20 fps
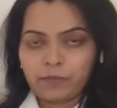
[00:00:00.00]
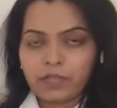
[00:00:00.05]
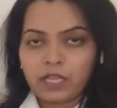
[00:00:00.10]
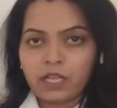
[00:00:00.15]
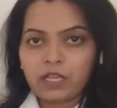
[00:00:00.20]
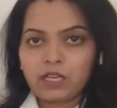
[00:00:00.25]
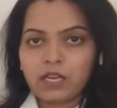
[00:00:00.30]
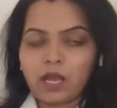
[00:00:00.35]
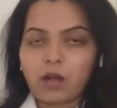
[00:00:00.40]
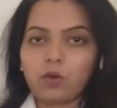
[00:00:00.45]

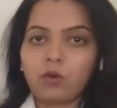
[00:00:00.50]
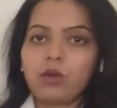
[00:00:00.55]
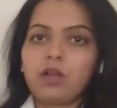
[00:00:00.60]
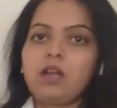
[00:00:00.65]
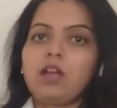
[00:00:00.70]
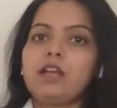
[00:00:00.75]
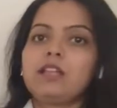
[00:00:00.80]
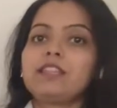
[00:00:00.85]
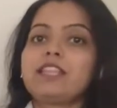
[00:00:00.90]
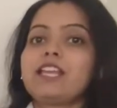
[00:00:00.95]
Now,
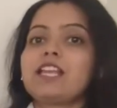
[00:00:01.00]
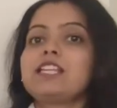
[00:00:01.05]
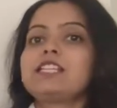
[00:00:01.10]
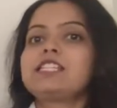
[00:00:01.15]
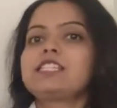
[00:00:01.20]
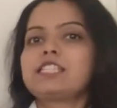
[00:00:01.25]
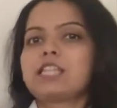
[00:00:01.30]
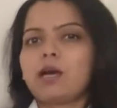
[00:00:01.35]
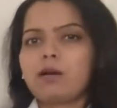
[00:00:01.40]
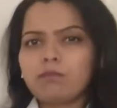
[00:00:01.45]
there are
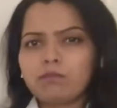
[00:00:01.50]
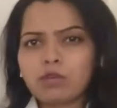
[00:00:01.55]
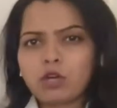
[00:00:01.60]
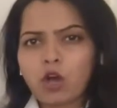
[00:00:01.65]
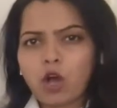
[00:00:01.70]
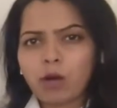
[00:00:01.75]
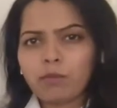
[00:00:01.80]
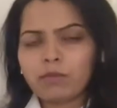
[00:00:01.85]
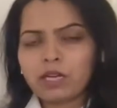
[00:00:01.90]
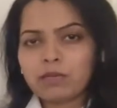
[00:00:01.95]
some
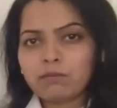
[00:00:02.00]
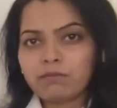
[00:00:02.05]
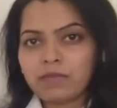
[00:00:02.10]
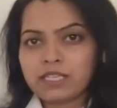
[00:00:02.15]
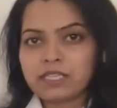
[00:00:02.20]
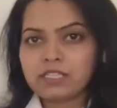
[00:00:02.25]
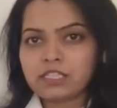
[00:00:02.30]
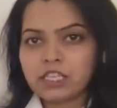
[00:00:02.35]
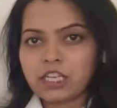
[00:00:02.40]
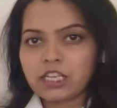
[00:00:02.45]
common
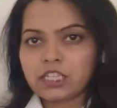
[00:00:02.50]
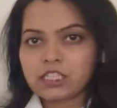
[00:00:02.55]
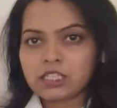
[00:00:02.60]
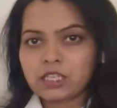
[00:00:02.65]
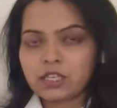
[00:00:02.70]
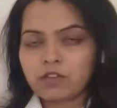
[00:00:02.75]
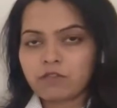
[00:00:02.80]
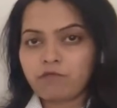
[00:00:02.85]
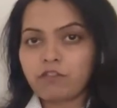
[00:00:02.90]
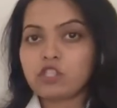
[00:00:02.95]
mistakes
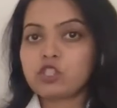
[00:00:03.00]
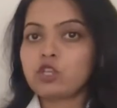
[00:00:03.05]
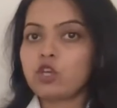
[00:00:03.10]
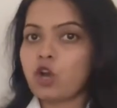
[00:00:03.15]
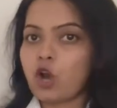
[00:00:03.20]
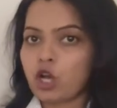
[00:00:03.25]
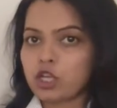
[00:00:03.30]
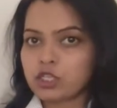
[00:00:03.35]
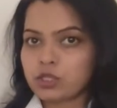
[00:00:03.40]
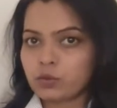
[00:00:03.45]
which
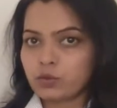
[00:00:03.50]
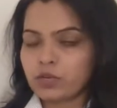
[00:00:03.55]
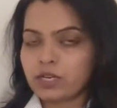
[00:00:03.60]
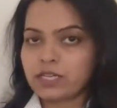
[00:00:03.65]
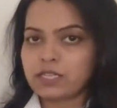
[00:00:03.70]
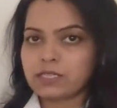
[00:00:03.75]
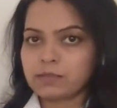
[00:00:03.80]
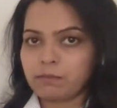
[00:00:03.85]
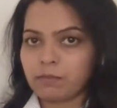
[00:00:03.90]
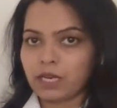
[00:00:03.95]
law
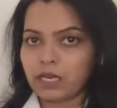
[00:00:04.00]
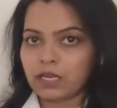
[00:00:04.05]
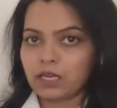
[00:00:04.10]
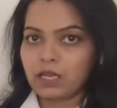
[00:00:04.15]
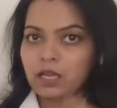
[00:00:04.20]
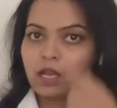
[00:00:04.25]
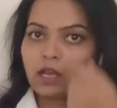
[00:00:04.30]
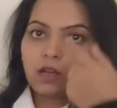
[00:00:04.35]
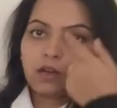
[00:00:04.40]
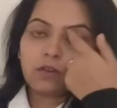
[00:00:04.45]
students make.
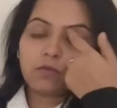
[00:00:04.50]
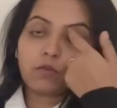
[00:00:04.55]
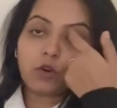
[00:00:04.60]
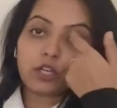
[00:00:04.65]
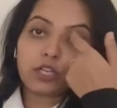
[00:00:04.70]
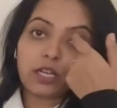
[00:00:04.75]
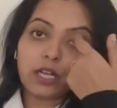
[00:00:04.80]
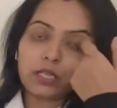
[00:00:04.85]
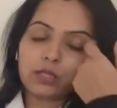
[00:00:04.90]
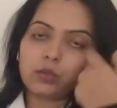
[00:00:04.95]
What
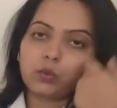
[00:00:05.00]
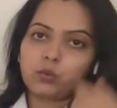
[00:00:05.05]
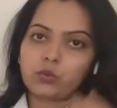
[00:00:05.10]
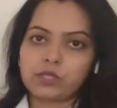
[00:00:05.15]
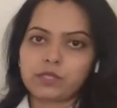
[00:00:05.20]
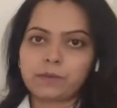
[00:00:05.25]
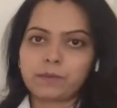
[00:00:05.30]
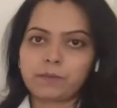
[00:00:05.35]
are those?